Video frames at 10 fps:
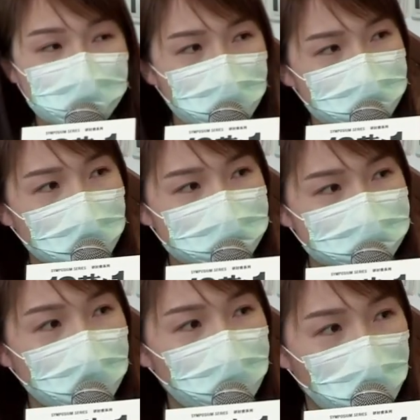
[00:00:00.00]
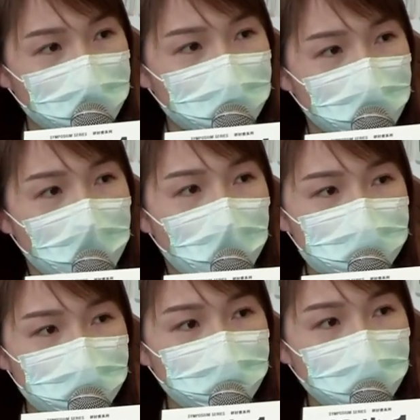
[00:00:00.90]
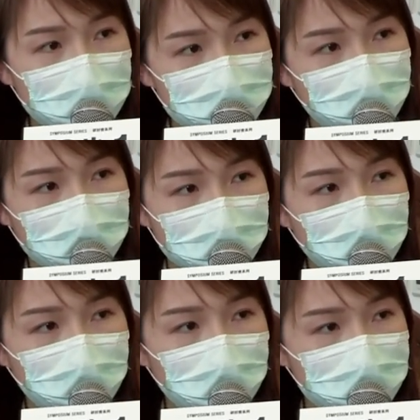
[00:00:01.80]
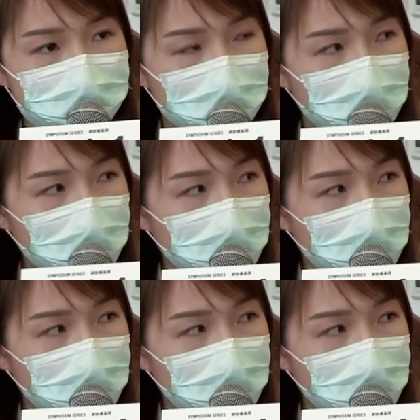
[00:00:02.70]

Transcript: For example, we in our uh, in our